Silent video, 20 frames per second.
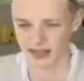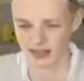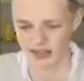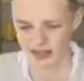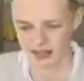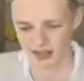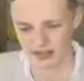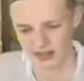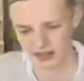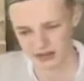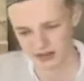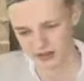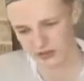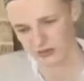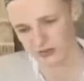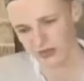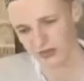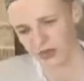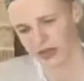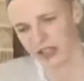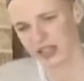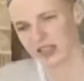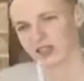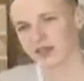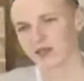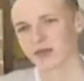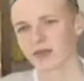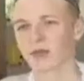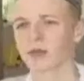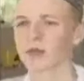for the
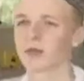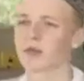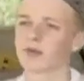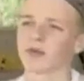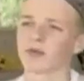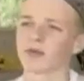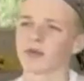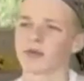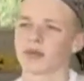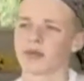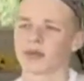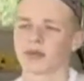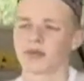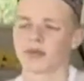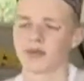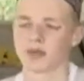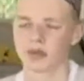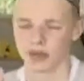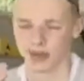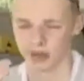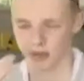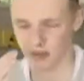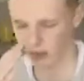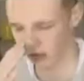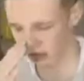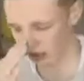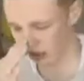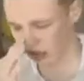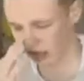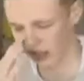next
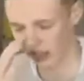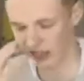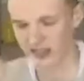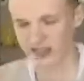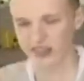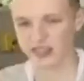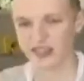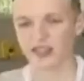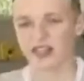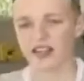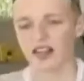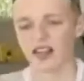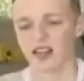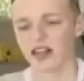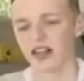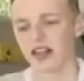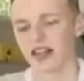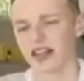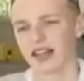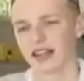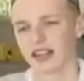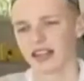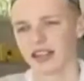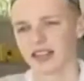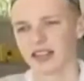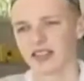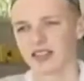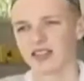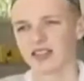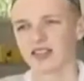all the days.
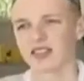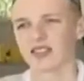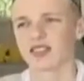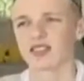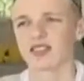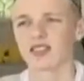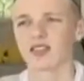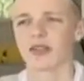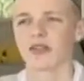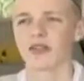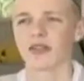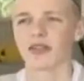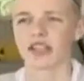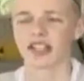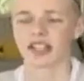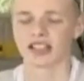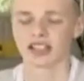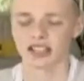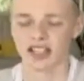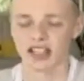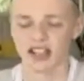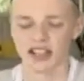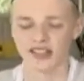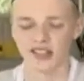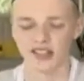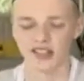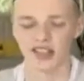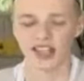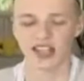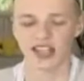And on the
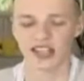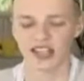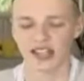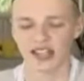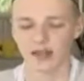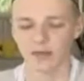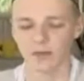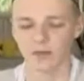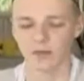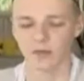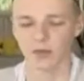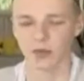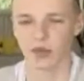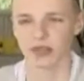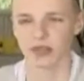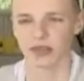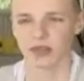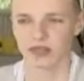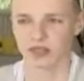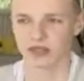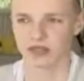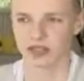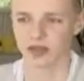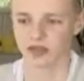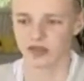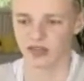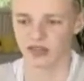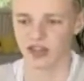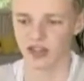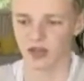last day, when it
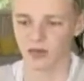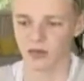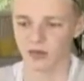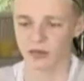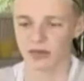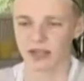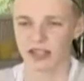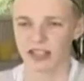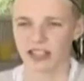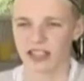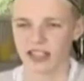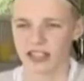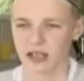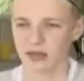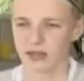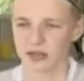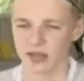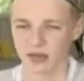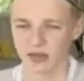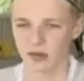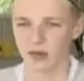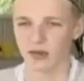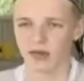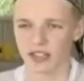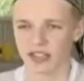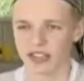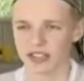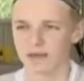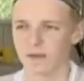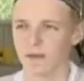was time for me to leave in the
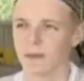morning,